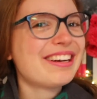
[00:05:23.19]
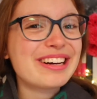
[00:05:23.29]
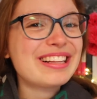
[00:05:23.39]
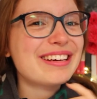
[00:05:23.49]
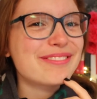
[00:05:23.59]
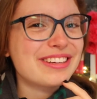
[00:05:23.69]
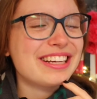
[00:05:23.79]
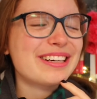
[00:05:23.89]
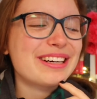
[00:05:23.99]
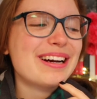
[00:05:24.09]
earlier
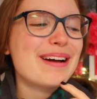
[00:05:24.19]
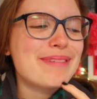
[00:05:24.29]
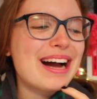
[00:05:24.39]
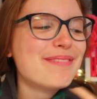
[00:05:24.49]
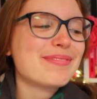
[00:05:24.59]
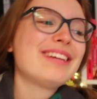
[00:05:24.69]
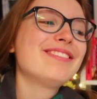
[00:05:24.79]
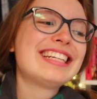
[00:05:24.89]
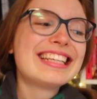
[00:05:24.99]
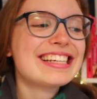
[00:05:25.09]
video about me
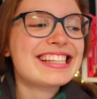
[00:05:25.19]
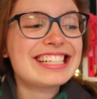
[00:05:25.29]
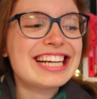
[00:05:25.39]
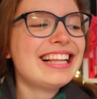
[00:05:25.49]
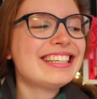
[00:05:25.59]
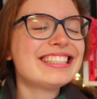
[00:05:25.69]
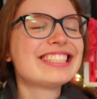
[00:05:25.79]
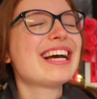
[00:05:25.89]
winning this challenge,